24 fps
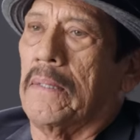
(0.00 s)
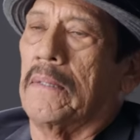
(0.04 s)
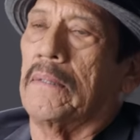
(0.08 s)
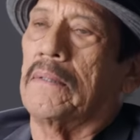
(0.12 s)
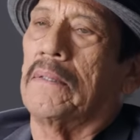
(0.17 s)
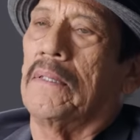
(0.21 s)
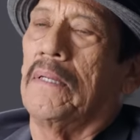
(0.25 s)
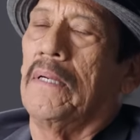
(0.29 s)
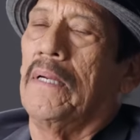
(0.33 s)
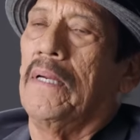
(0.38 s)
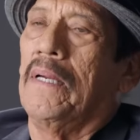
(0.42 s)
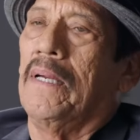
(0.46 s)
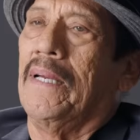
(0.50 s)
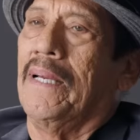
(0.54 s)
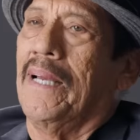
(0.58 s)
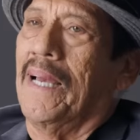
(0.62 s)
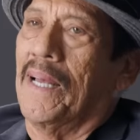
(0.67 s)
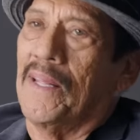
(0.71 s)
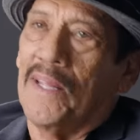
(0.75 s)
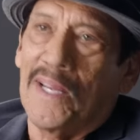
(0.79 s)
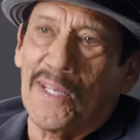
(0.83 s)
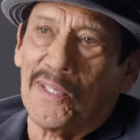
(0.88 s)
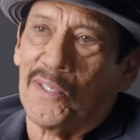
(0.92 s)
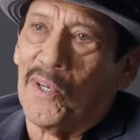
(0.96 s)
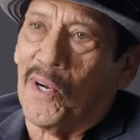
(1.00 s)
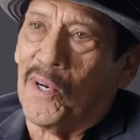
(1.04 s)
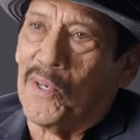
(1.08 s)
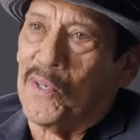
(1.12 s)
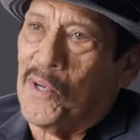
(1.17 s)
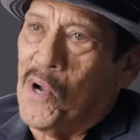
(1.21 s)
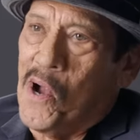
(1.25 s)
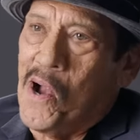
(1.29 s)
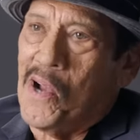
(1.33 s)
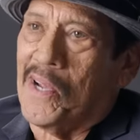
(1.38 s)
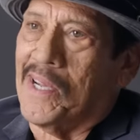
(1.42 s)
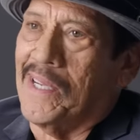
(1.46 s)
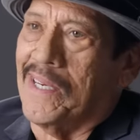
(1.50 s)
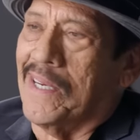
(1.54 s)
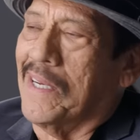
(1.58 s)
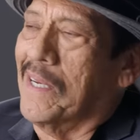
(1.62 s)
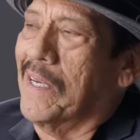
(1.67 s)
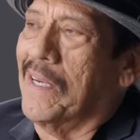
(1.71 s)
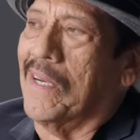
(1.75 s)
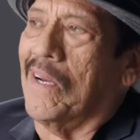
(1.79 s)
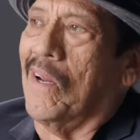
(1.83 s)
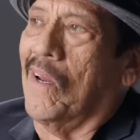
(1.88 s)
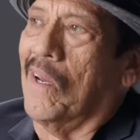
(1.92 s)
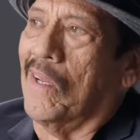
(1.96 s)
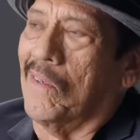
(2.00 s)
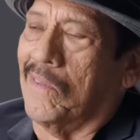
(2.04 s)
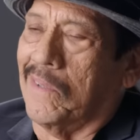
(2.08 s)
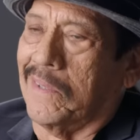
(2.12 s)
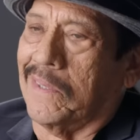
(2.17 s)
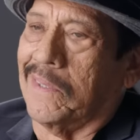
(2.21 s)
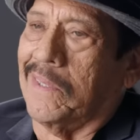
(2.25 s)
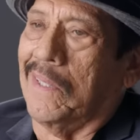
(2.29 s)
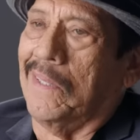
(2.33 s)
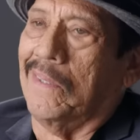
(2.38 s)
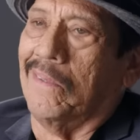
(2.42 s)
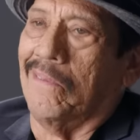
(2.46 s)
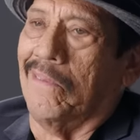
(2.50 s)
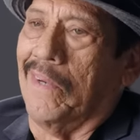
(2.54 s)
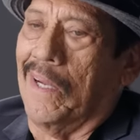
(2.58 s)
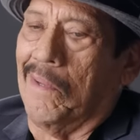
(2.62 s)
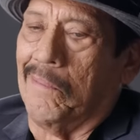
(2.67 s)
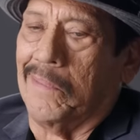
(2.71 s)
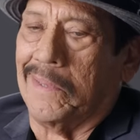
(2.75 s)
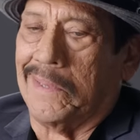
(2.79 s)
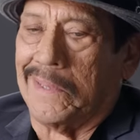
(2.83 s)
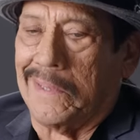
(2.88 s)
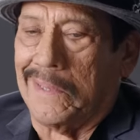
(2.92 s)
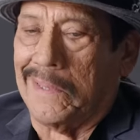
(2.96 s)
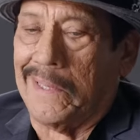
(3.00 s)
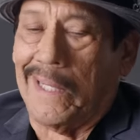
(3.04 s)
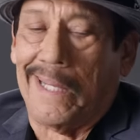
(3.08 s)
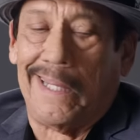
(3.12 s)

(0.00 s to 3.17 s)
And they start talking. And then all of a sudden, Robert says,